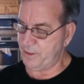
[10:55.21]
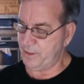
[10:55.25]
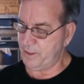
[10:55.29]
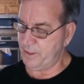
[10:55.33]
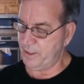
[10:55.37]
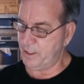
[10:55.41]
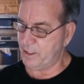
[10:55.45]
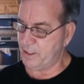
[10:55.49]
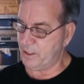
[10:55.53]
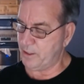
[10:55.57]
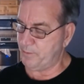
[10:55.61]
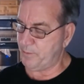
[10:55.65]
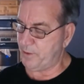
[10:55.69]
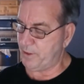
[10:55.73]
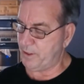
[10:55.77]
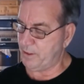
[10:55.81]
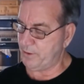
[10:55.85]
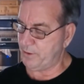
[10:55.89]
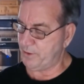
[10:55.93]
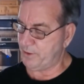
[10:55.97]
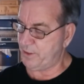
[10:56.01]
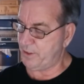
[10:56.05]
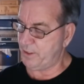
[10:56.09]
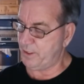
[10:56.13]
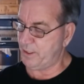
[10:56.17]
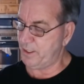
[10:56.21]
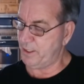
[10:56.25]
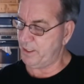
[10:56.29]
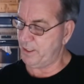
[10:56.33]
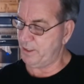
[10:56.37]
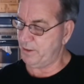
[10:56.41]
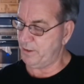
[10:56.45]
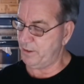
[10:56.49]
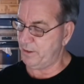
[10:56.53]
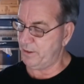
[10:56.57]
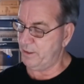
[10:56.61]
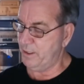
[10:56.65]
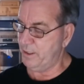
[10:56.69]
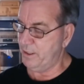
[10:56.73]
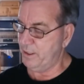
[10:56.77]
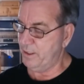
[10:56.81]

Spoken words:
inner parts together,